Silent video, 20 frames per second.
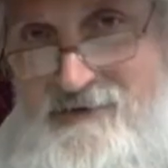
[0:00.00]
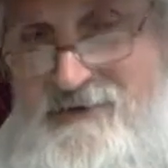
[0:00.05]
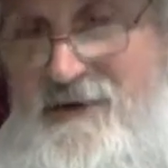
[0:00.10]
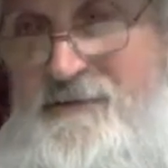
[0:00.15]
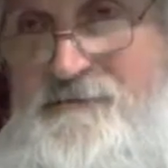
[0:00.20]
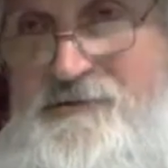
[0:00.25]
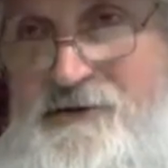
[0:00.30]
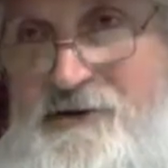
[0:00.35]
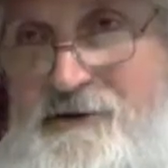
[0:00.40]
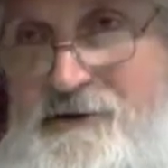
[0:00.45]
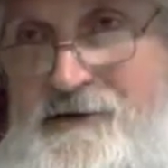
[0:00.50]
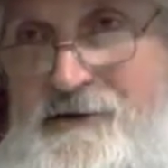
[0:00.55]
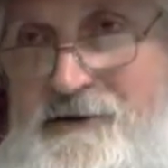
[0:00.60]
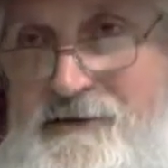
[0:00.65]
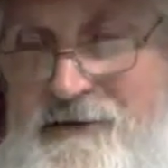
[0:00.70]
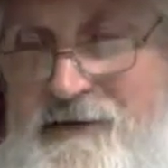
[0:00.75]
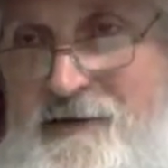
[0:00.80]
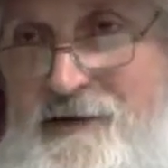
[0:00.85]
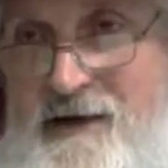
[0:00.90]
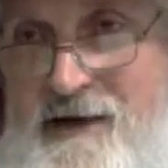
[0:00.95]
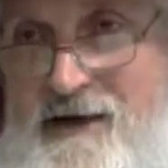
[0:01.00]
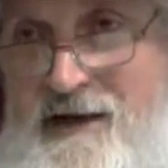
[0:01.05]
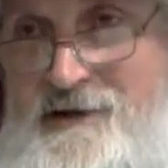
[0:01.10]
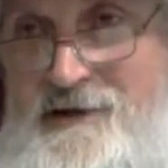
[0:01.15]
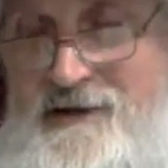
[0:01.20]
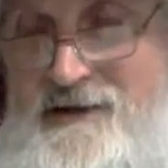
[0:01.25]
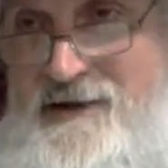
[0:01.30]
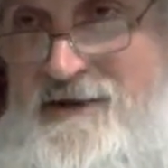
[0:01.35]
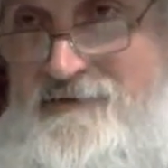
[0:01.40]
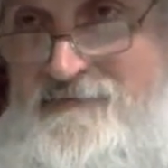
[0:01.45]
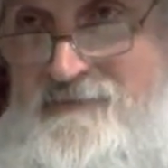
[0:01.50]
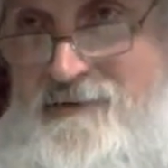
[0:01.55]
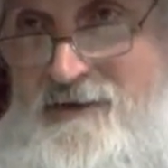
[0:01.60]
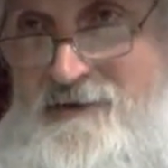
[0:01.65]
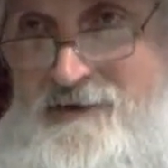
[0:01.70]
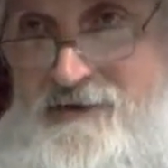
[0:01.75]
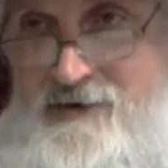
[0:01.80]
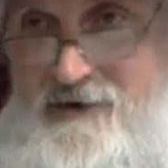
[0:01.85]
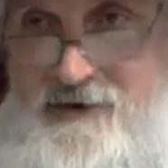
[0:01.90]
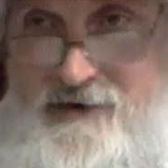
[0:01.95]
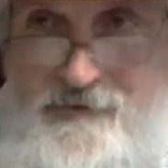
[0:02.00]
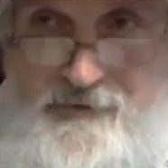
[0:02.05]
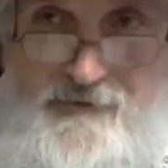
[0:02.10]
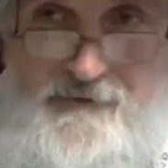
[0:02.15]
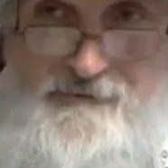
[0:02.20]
some truth to the idea of Mother Earth.